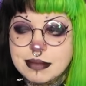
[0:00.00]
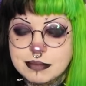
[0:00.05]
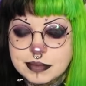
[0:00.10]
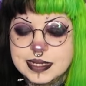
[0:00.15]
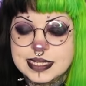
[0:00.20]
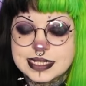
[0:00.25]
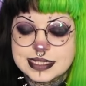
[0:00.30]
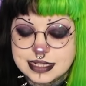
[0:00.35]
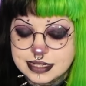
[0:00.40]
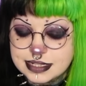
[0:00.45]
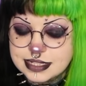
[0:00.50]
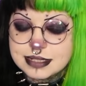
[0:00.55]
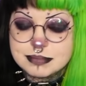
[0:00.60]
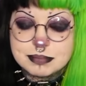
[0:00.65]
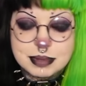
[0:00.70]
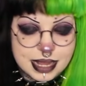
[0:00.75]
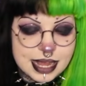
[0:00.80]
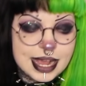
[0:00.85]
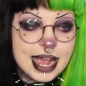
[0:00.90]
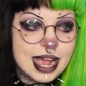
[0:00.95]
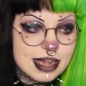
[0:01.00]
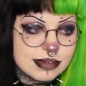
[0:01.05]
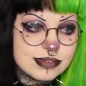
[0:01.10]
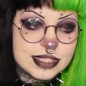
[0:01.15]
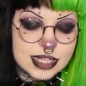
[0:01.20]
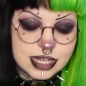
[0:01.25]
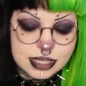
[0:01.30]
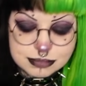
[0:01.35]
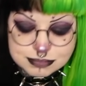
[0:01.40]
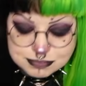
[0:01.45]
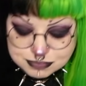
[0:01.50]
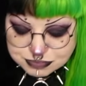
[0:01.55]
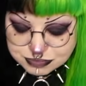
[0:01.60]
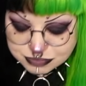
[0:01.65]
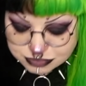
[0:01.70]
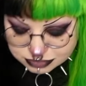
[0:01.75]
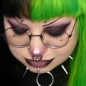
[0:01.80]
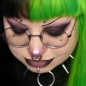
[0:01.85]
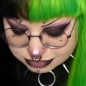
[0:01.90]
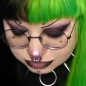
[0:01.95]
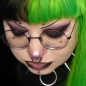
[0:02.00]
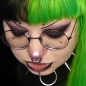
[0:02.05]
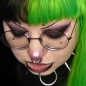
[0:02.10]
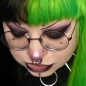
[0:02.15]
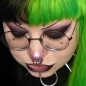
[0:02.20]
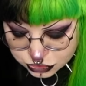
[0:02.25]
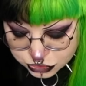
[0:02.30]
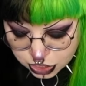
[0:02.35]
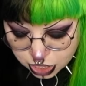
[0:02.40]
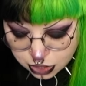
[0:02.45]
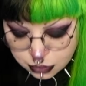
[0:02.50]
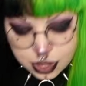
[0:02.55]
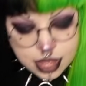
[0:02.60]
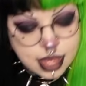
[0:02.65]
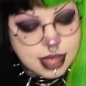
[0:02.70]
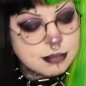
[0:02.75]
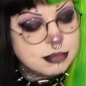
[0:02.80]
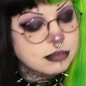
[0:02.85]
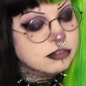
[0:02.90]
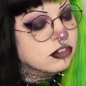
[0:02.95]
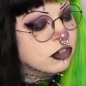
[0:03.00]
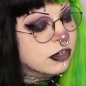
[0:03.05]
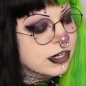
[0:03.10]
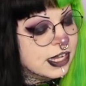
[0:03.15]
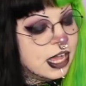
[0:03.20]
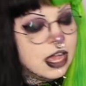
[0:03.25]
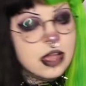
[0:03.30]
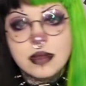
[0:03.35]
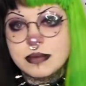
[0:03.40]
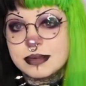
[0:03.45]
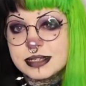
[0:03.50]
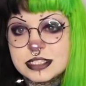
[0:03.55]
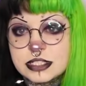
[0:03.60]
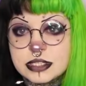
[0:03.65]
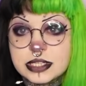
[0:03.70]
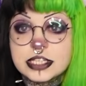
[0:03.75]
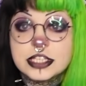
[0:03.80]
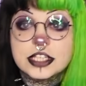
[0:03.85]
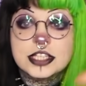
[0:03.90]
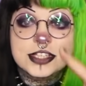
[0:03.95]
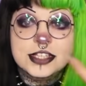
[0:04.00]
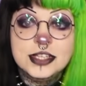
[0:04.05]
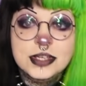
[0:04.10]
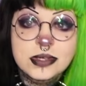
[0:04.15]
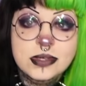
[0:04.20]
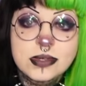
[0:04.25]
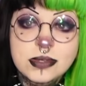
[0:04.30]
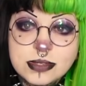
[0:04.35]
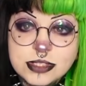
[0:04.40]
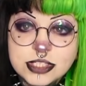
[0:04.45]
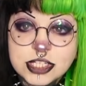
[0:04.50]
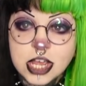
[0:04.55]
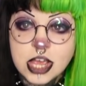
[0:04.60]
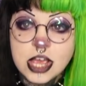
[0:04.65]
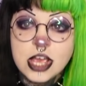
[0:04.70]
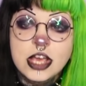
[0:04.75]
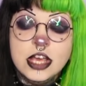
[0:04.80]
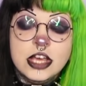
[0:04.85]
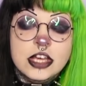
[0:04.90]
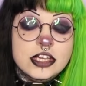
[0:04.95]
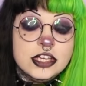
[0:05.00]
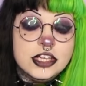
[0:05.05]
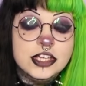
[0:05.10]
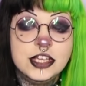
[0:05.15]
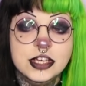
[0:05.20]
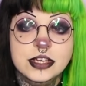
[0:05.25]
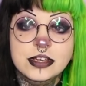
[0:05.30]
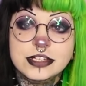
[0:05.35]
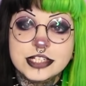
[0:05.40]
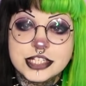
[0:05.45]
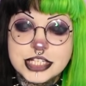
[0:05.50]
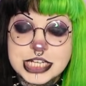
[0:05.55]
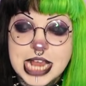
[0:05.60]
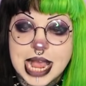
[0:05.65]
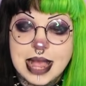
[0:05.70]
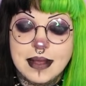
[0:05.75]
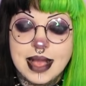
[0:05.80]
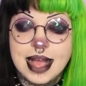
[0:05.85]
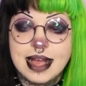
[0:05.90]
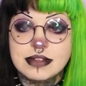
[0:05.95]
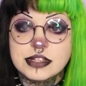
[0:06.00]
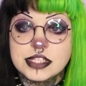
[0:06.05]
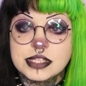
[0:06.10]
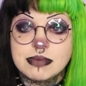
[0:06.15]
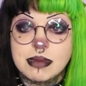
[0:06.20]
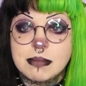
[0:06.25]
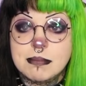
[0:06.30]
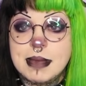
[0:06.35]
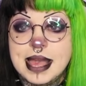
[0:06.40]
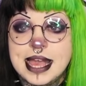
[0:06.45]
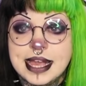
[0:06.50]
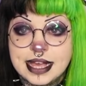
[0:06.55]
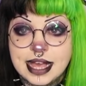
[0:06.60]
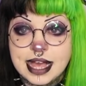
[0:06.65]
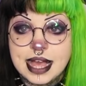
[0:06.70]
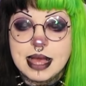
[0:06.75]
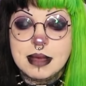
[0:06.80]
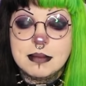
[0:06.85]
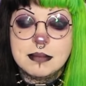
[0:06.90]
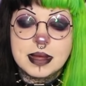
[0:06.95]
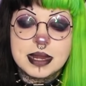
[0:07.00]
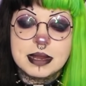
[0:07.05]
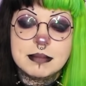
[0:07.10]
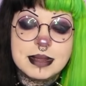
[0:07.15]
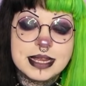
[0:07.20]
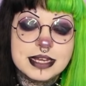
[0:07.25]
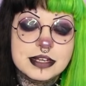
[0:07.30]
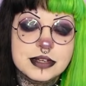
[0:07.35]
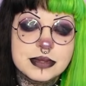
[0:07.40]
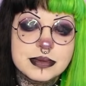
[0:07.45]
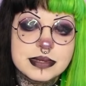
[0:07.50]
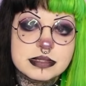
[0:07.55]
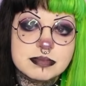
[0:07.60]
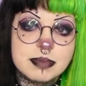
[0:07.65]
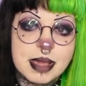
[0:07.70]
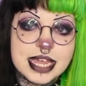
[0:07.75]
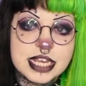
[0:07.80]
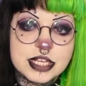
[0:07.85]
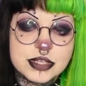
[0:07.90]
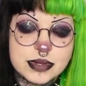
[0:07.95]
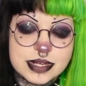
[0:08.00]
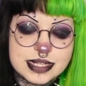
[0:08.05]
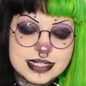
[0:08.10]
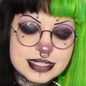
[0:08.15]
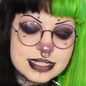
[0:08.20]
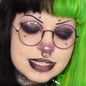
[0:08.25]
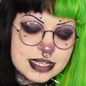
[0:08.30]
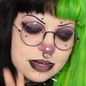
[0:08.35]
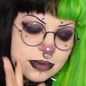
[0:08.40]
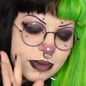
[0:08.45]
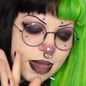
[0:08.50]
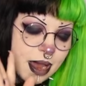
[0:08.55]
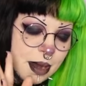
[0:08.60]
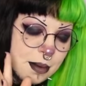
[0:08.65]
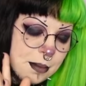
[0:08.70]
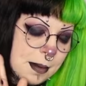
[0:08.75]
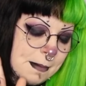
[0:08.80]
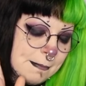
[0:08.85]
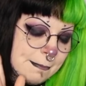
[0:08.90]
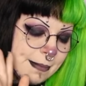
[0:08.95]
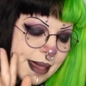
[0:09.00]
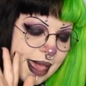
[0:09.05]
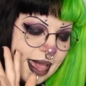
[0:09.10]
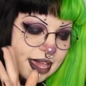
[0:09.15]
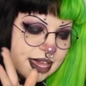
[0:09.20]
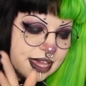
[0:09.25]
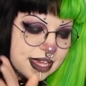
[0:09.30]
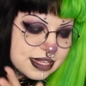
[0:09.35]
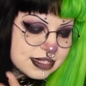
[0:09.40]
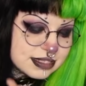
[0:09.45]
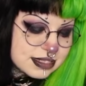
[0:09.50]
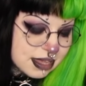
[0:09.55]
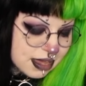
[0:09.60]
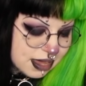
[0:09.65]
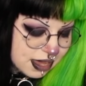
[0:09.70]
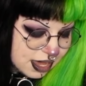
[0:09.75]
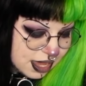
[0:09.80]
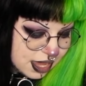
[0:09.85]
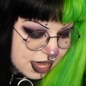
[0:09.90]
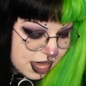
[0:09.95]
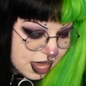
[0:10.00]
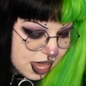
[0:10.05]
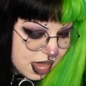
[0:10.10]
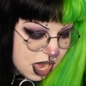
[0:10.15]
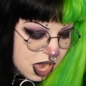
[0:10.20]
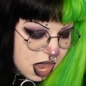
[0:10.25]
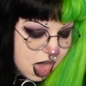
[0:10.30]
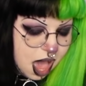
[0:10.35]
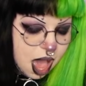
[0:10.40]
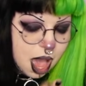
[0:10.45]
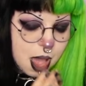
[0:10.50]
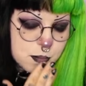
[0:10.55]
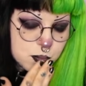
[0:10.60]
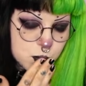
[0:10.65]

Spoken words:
I'm really excited, but I have to go. So before I go, I'm gonna do a huge shout out to Rebecca, one of my newest patrons. You are amazing.